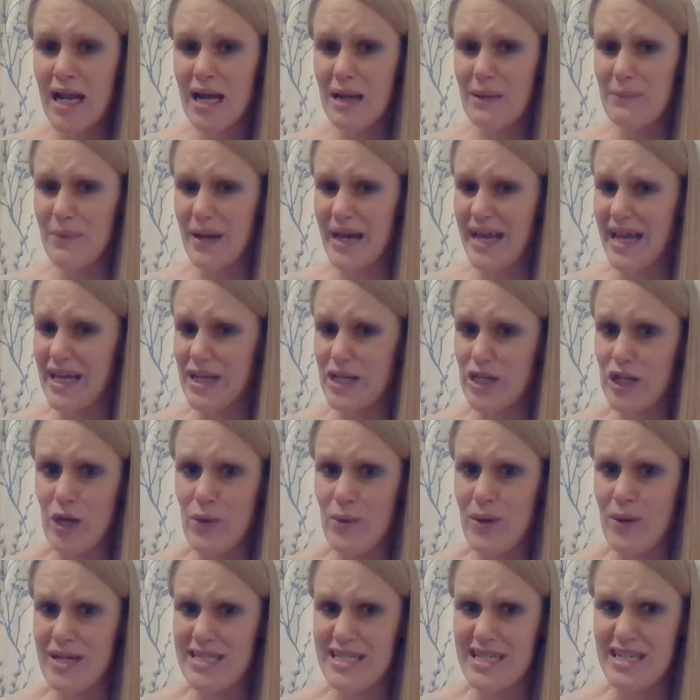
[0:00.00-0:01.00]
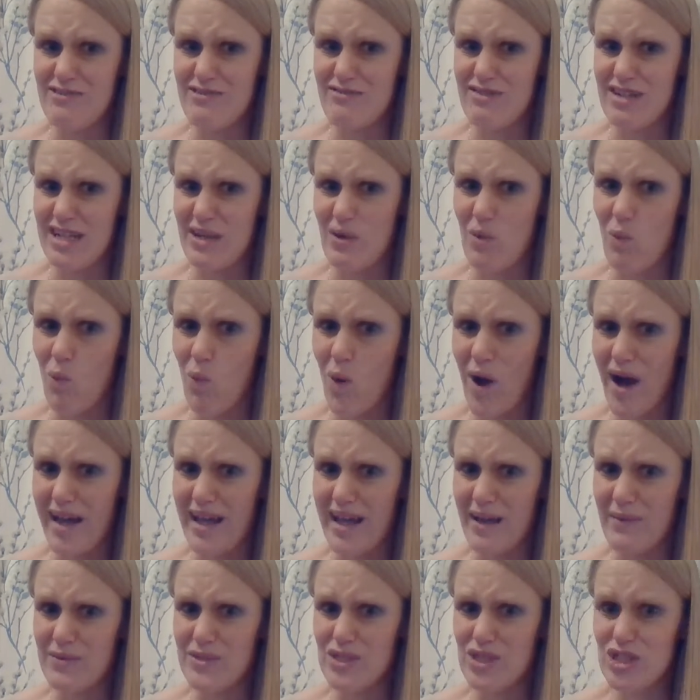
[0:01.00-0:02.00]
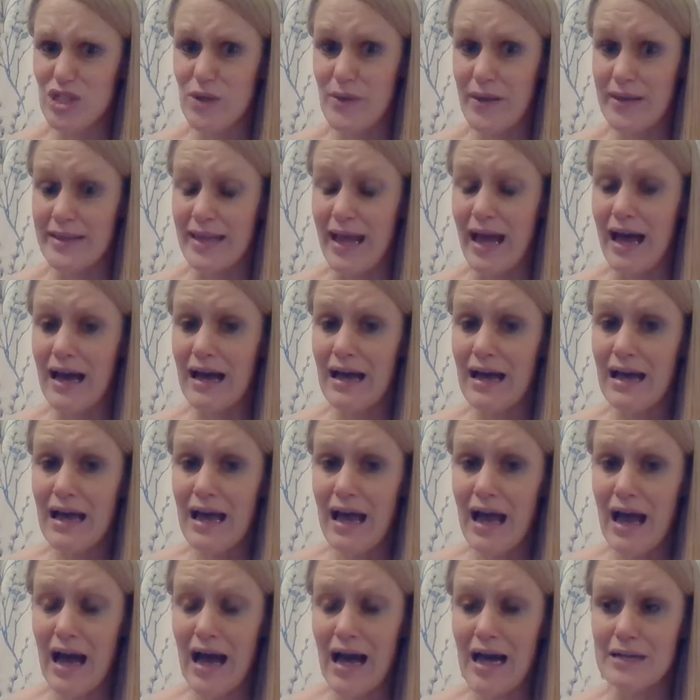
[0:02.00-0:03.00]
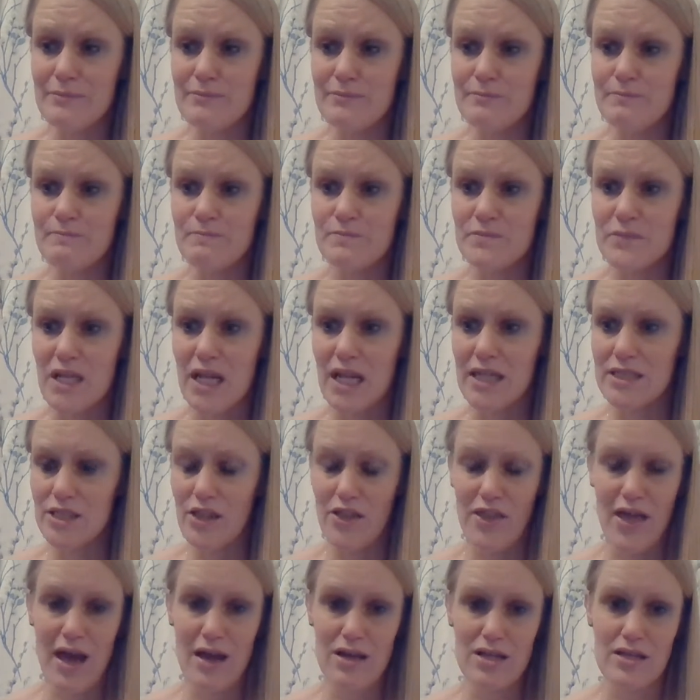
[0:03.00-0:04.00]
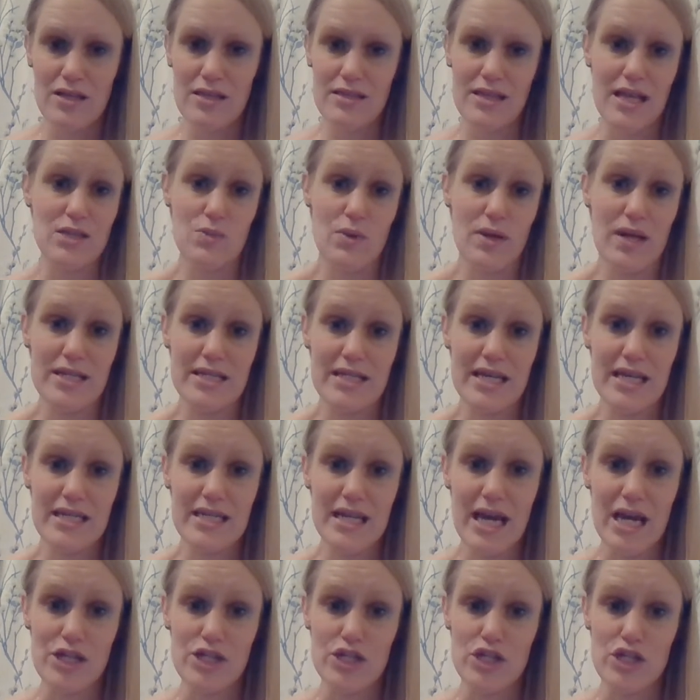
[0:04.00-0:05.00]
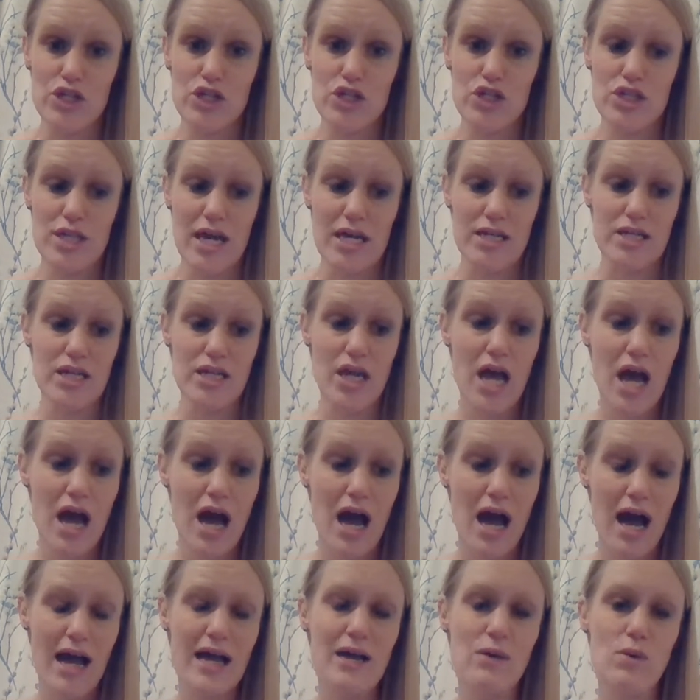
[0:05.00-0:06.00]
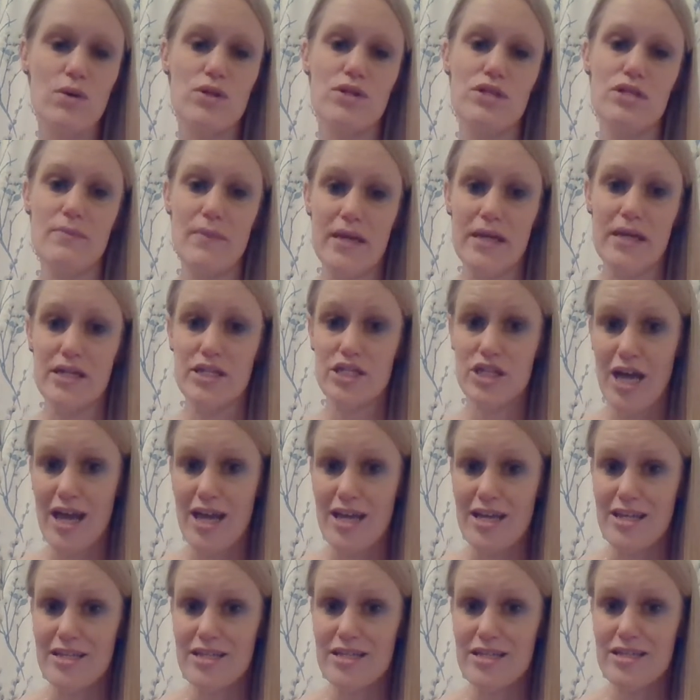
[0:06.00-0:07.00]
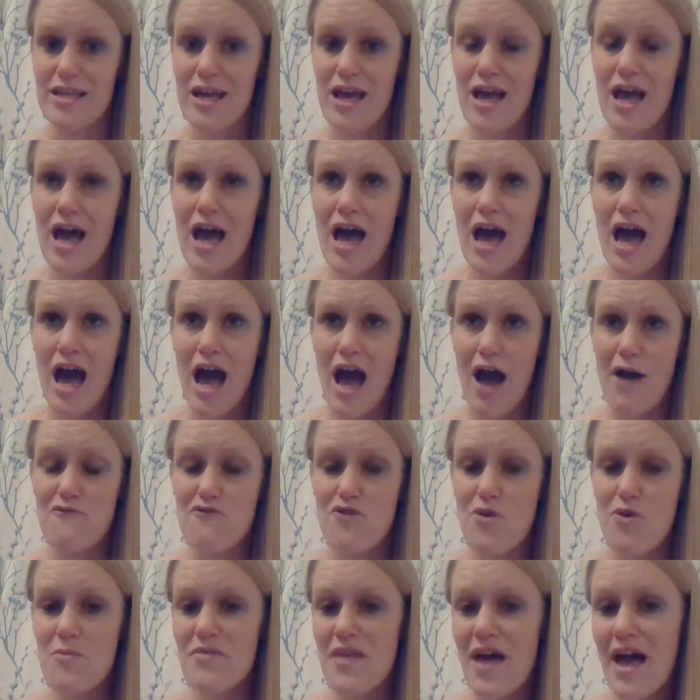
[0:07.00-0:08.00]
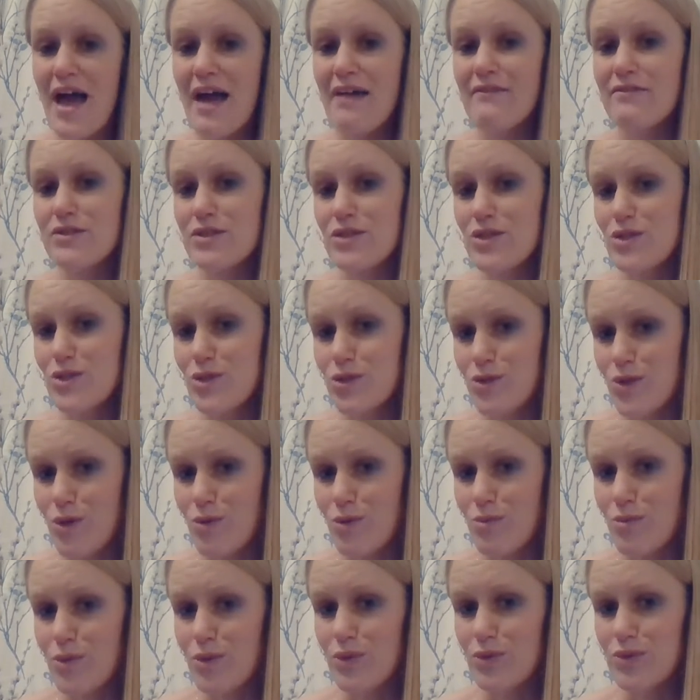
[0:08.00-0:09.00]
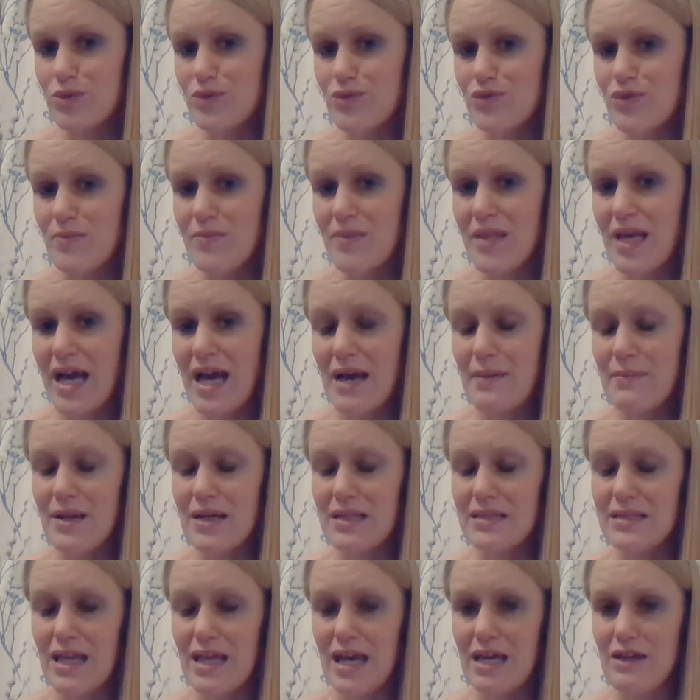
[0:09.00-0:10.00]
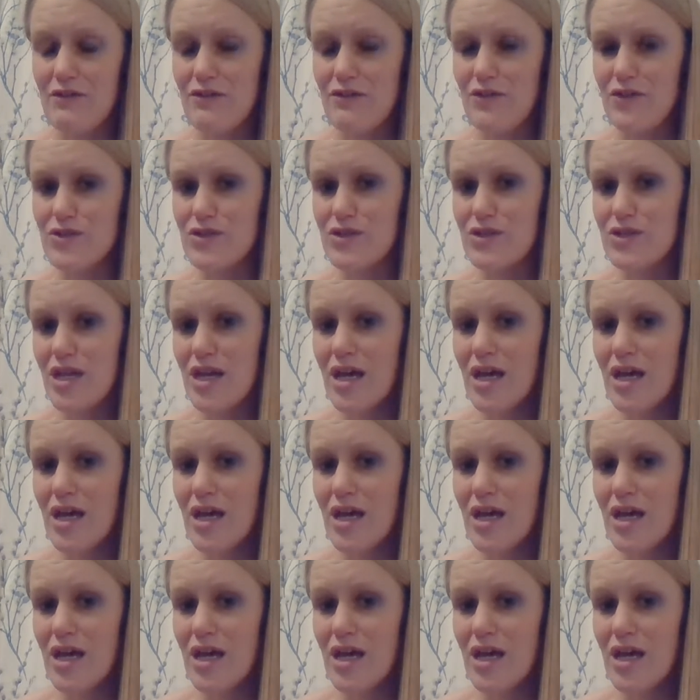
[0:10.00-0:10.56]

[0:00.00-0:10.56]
but I had no idea really why I was doing that. And so that's what I did. I just said, I want to make a change. And from there it snowballed. From there my life has